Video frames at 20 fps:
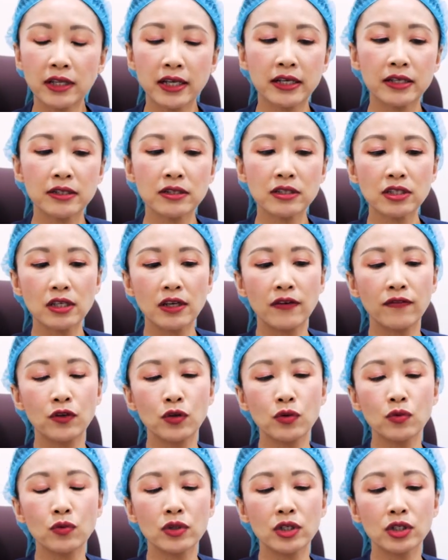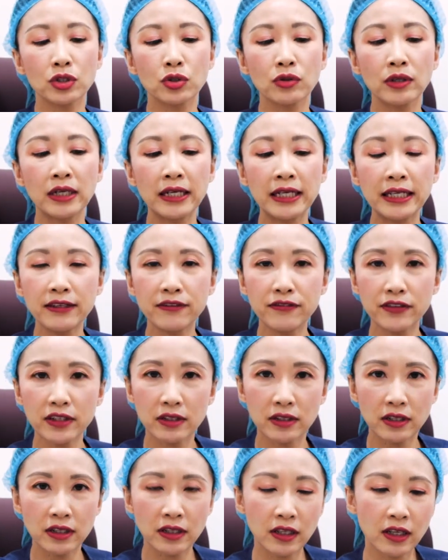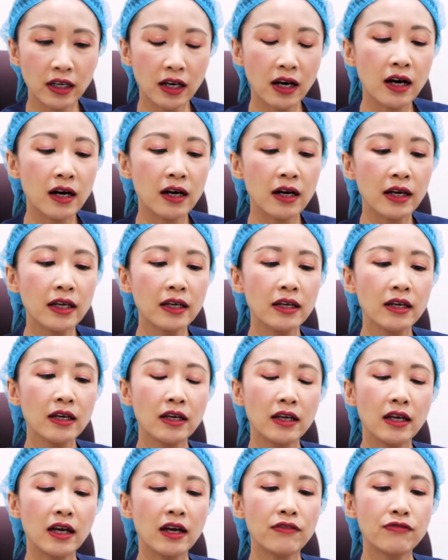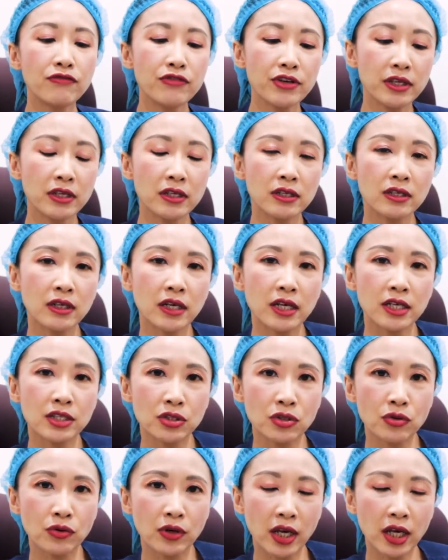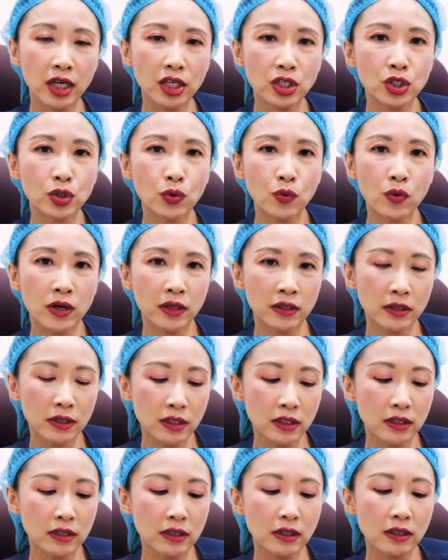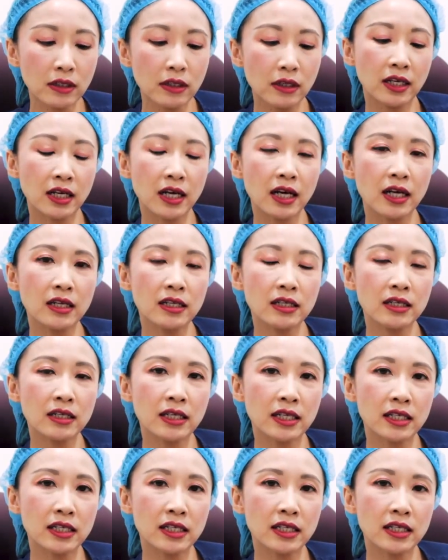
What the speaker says: lens, if you were to leave it in the eye, every year as you age 1 year, the color